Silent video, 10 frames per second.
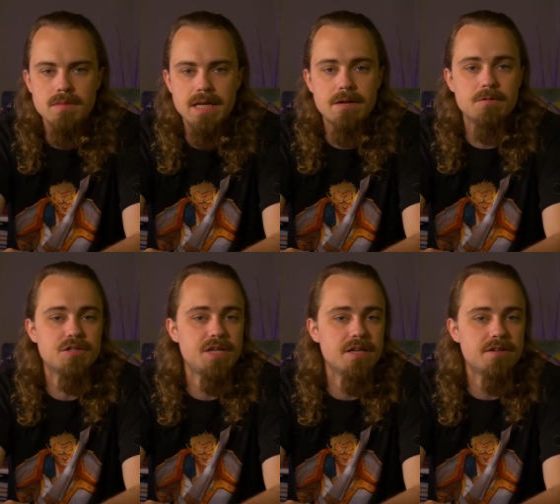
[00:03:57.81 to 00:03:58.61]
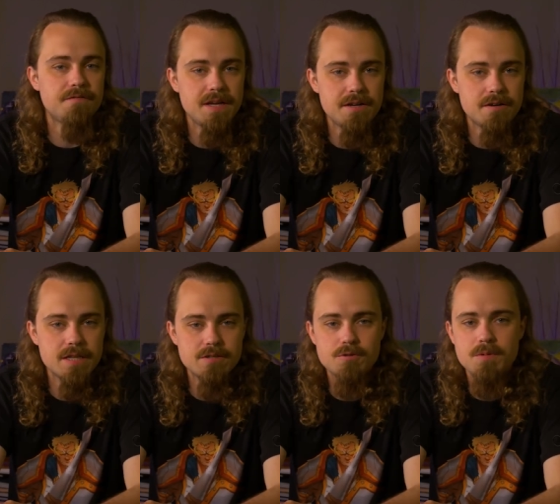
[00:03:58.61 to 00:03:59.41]
And then with Steel Defender,
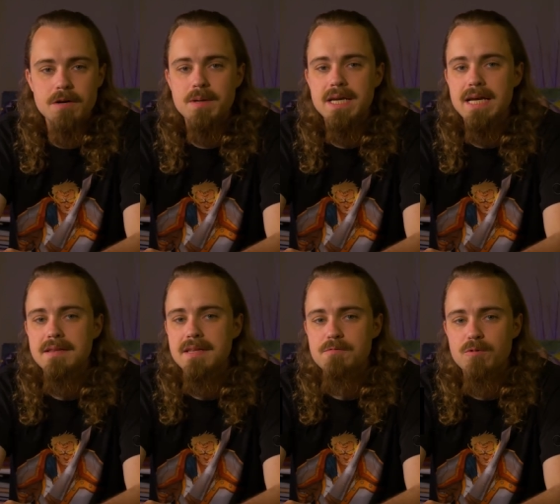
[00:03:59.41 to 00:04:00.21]
this is where we get the